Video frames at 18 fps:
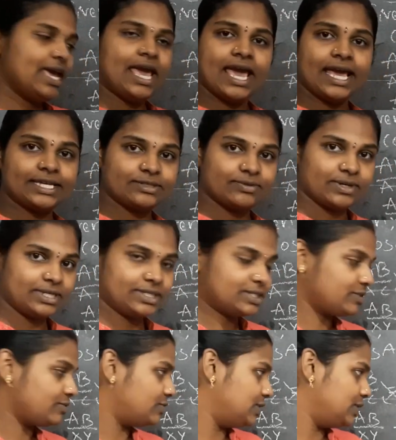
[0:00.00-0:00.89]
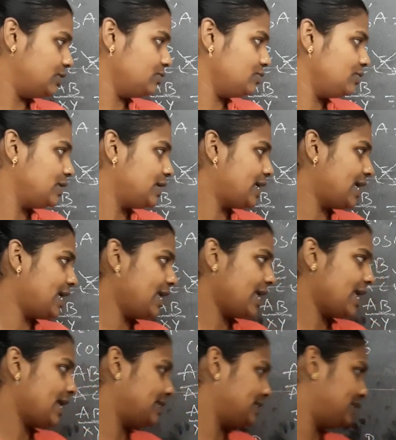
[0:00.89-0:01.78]
XY is equal to
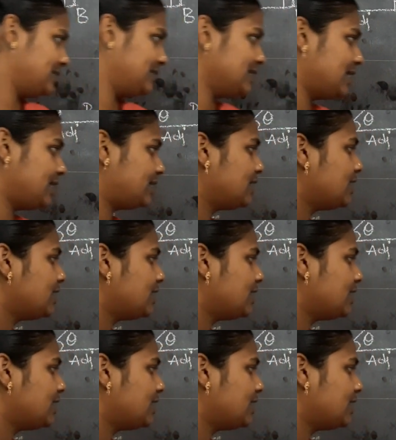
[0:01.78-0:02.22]
KXZ.